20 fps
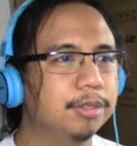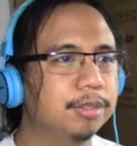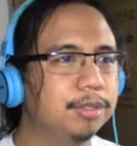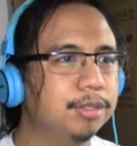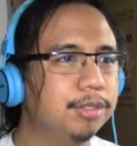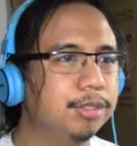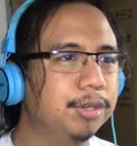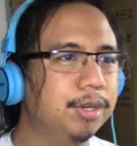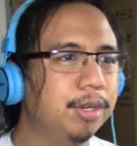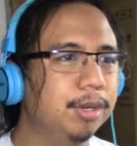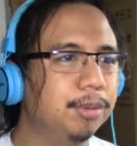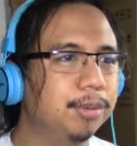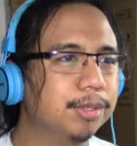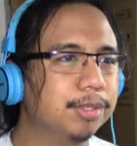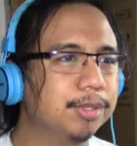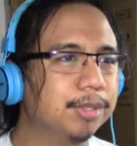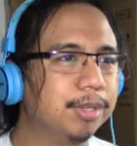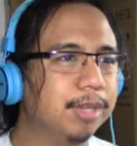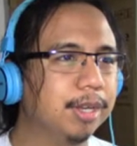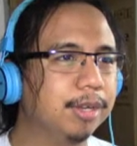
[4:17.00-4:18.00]
Julia
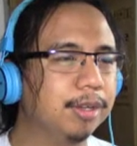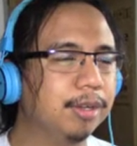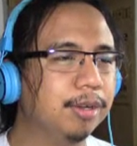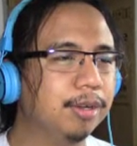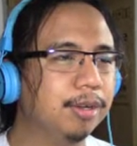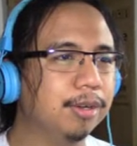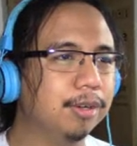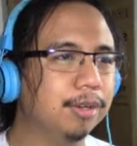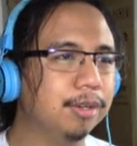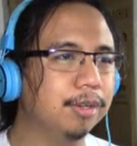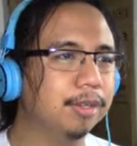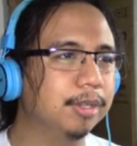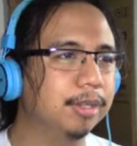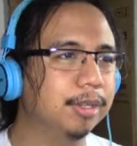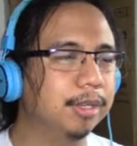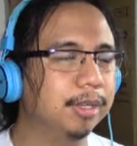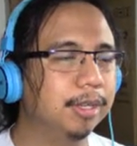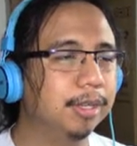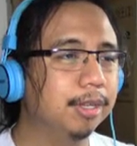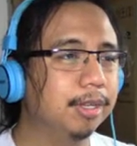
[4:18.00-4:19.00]
wants to get a dog.
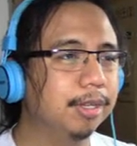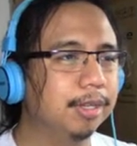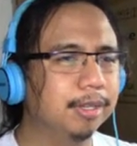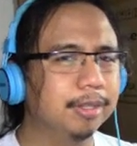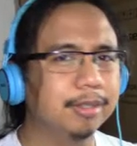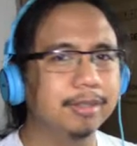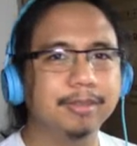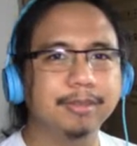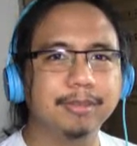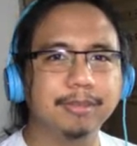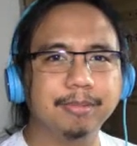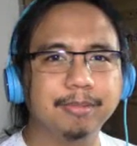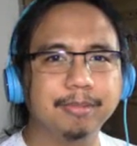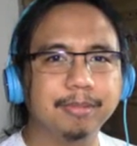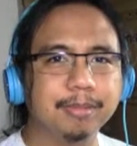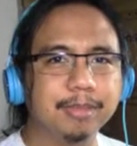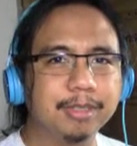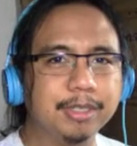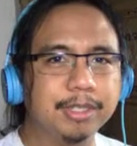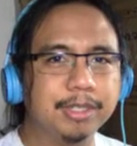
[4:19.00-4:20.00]

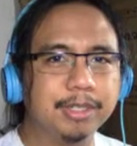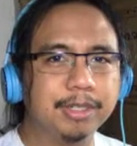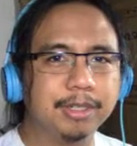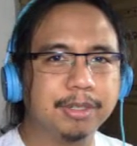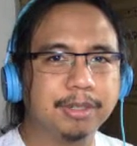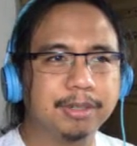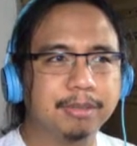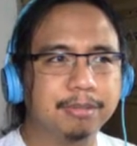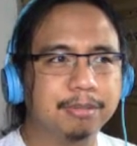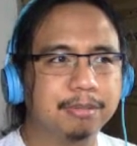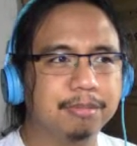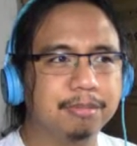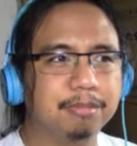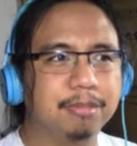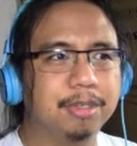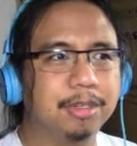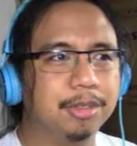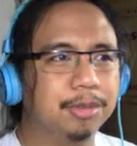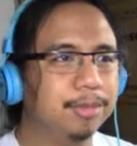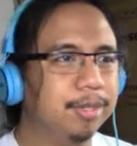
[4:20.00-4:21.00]
Is there
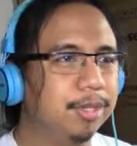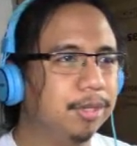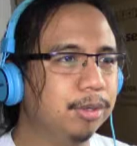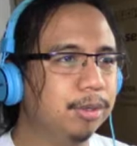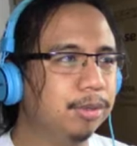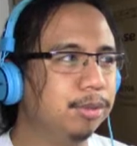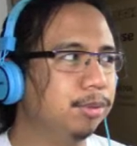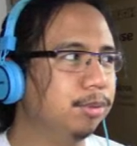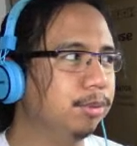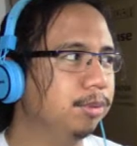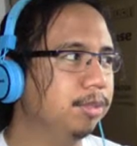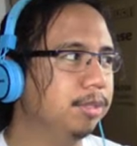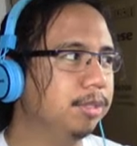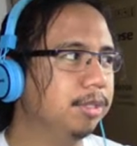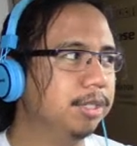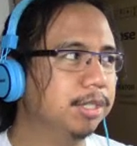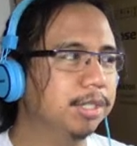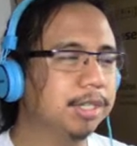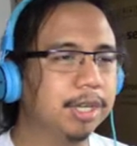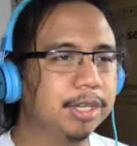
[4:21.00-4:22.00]
gonna be no
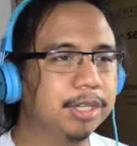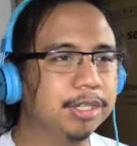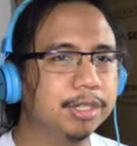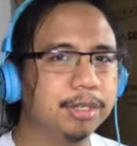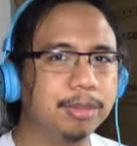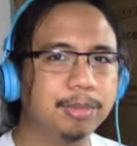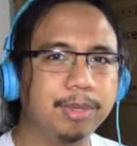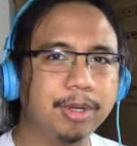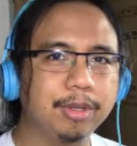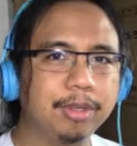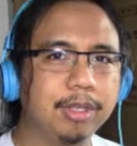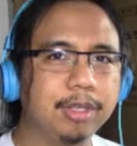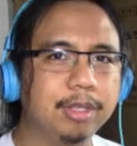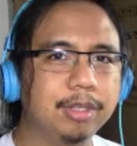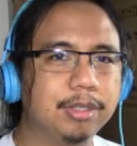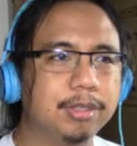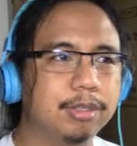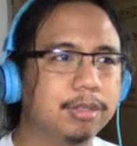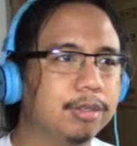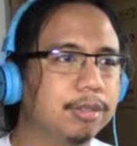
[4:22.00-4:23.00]
discussion about
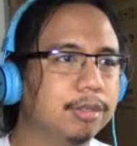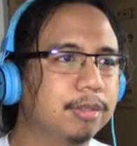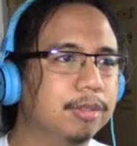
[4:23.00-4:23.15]
this?